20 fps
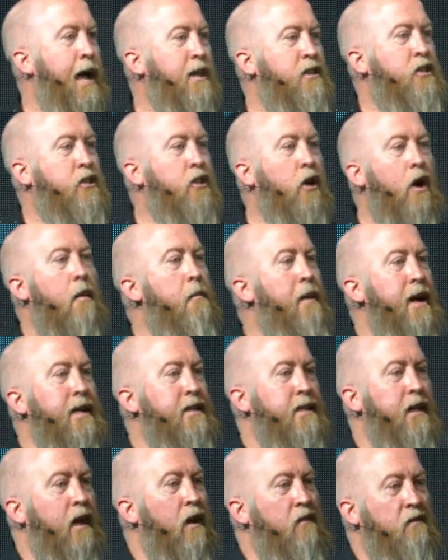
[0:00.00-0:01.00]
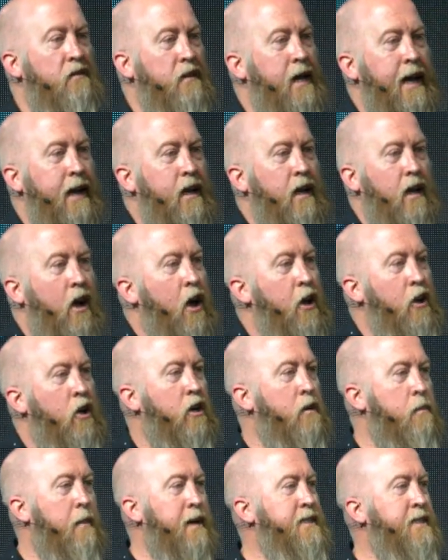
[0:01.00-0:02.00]
I saw myself like
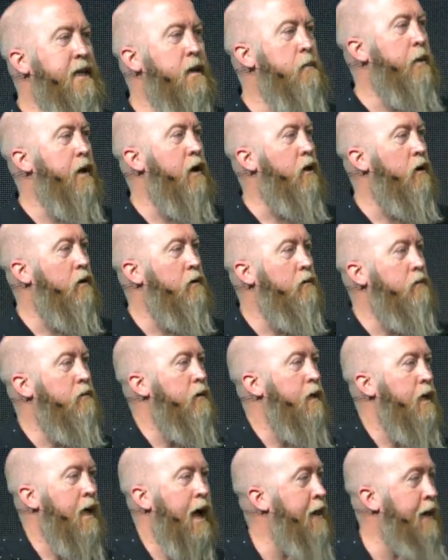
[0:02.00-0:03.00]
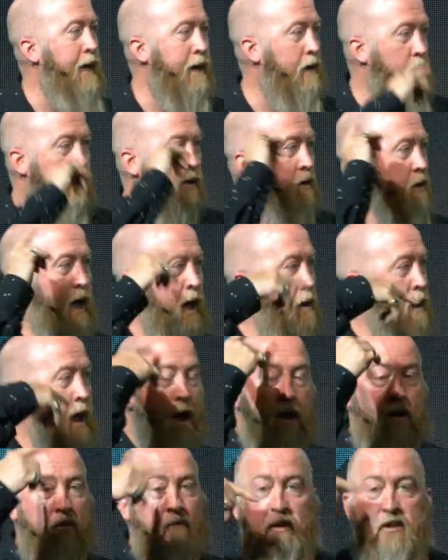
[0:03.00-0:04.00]
unhook my seatbelt. I like I,
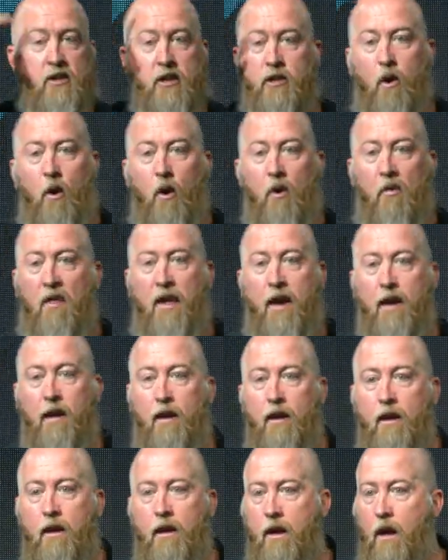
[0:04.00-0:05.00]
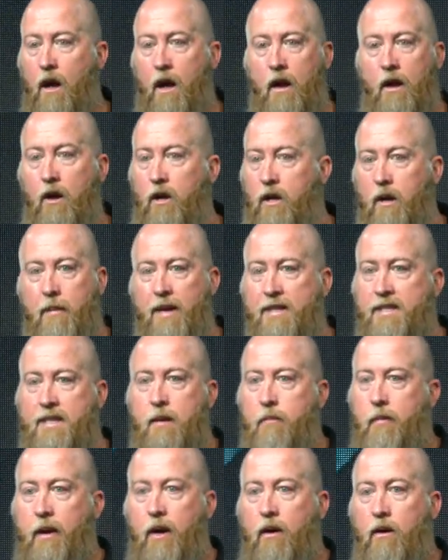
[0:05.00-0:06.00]
I envisioned the whole thing, unhooking my
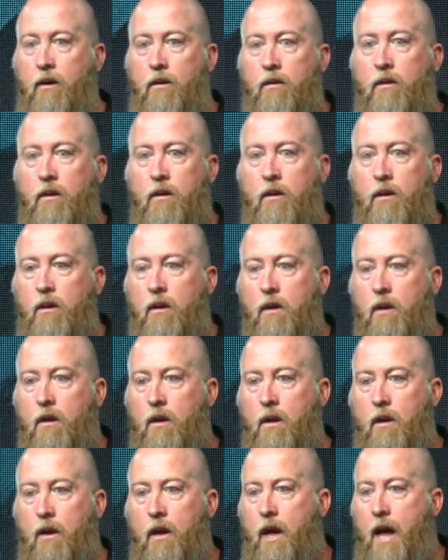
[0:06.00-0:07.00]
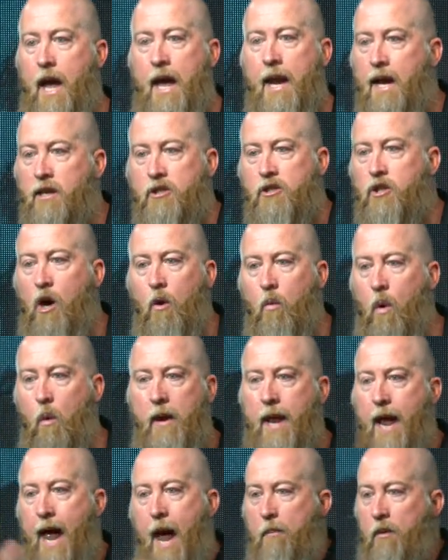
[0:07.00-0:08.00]
seatbelt, and I saw
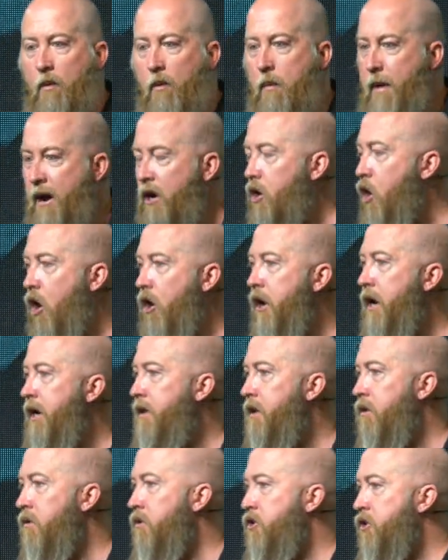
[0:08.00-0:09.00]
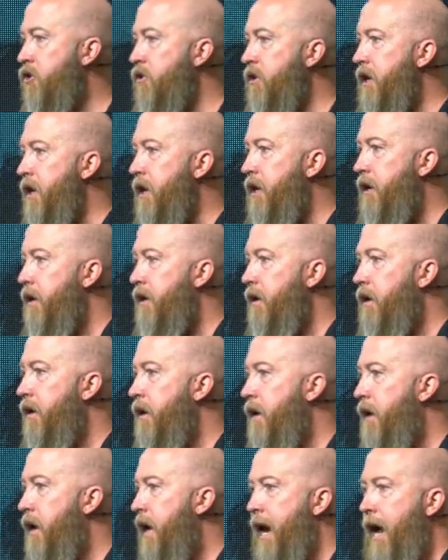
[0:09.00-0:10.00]
what would happen when my car hit the tree,
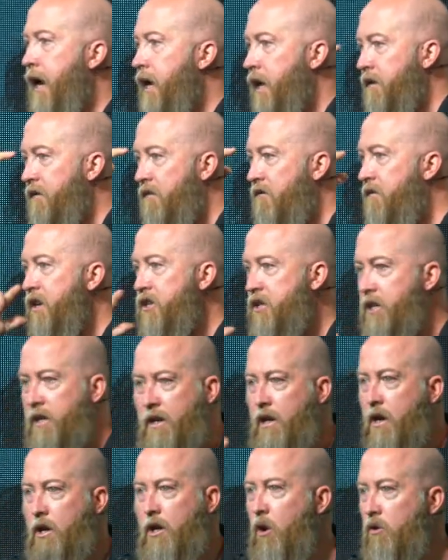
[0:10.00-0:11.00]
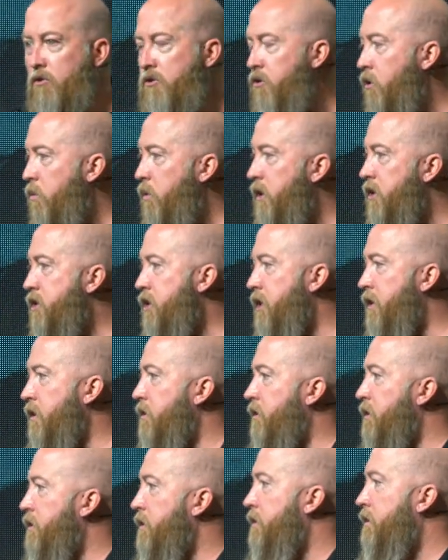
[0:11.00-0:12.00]
and I could envision going through the
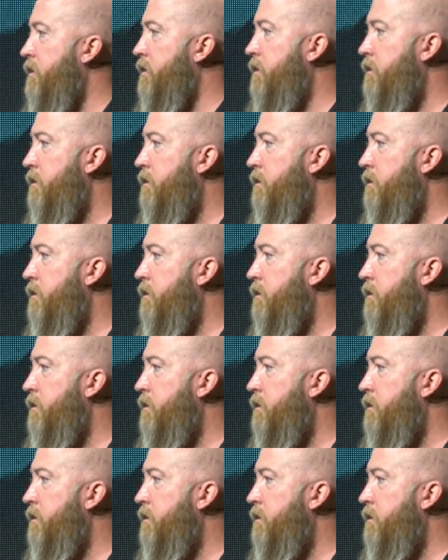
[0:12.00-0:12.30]
windshield.